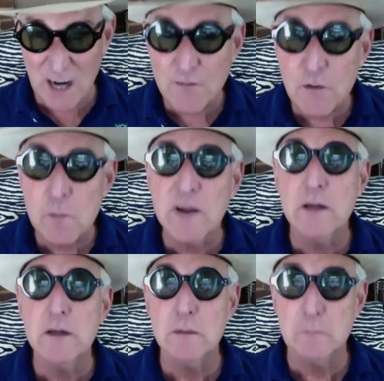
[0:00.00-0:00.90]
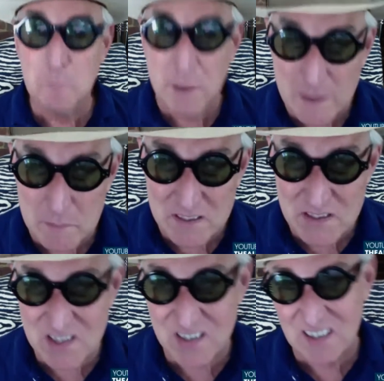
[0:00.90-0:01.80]
government
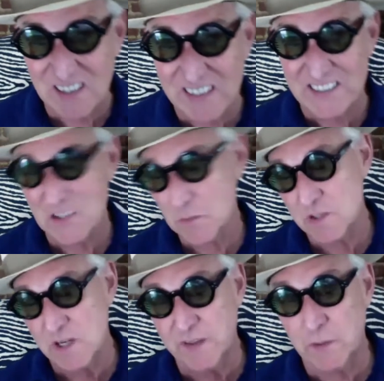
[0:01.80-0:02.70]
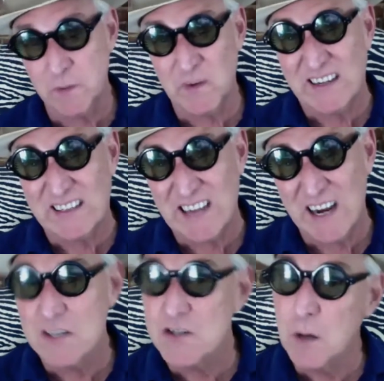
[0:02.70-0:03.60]
payments to the Clintons, which I think we
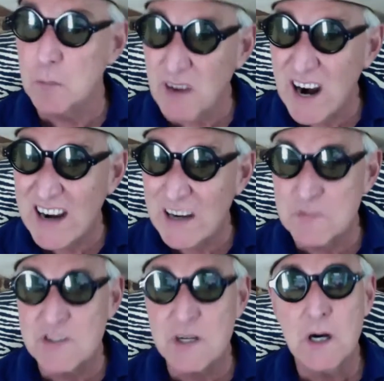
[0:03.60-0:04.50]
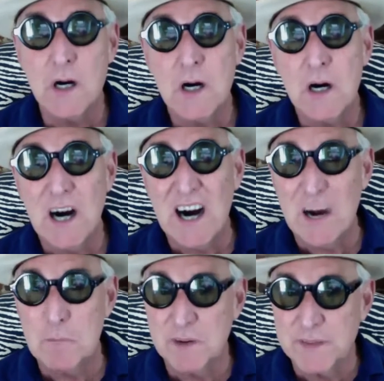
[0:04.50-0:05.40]
recognize are bribes,
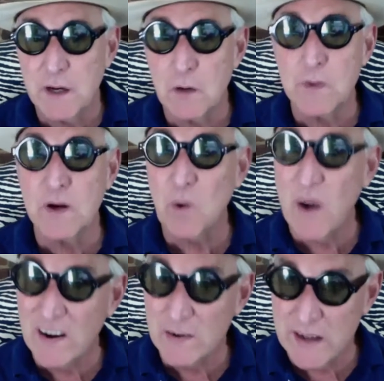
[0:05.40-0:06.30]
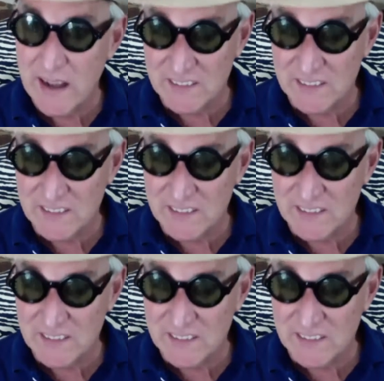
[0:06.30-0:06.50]
but that are required to